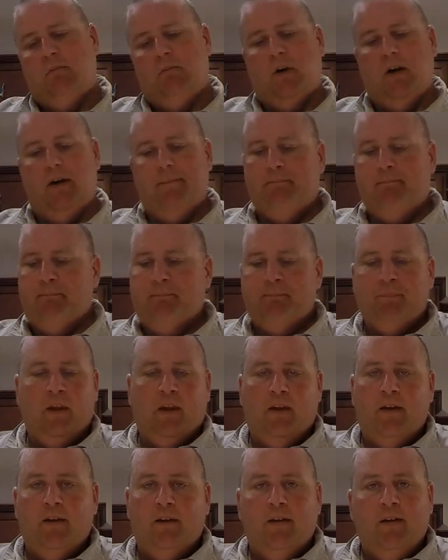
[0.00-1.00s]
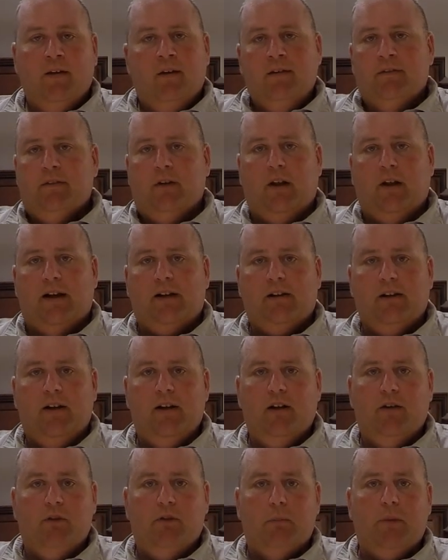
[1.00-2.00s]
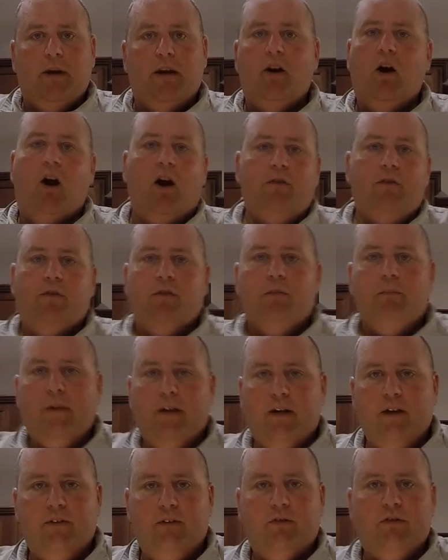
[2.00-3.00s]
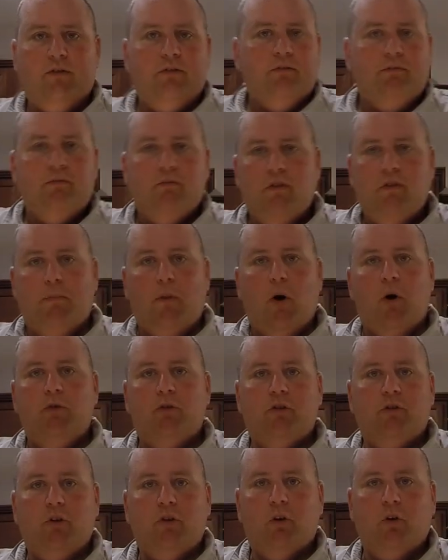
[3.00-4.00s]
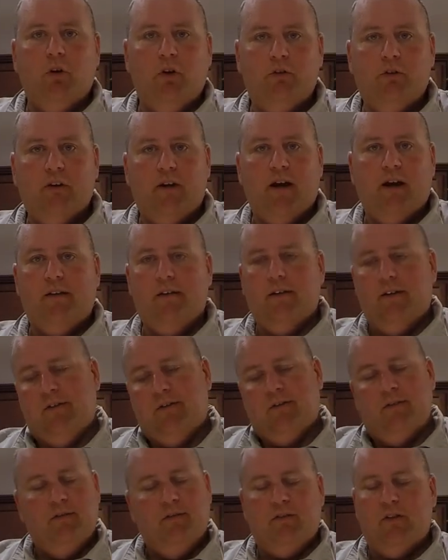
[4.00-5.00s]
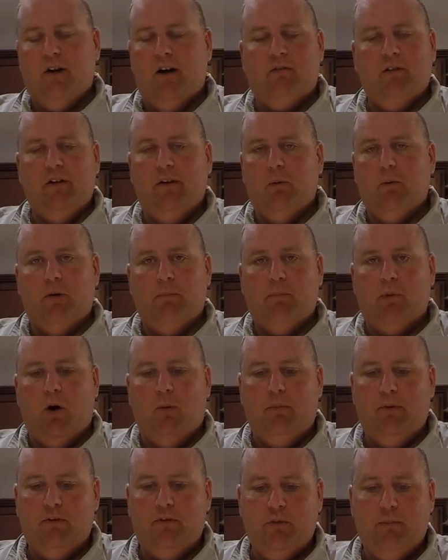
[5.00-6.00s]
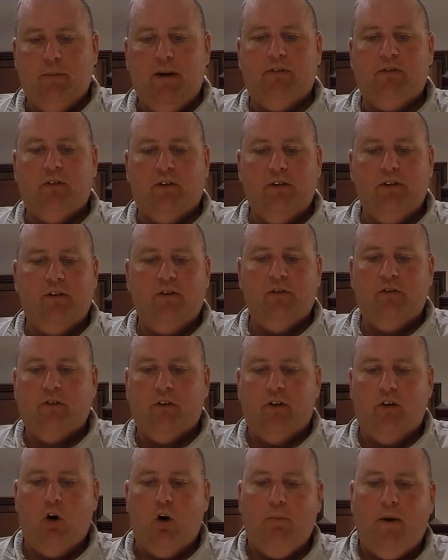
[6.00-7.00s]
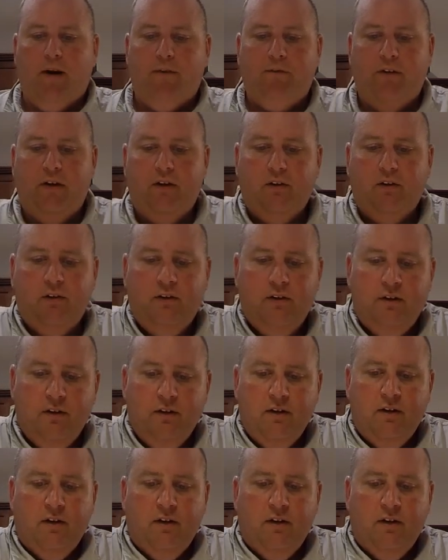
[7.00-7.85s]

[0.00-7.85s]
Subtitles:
But the likelihood of it being off because the bones are so close together, it's not really worth probing. So basically you're just going to go by feel.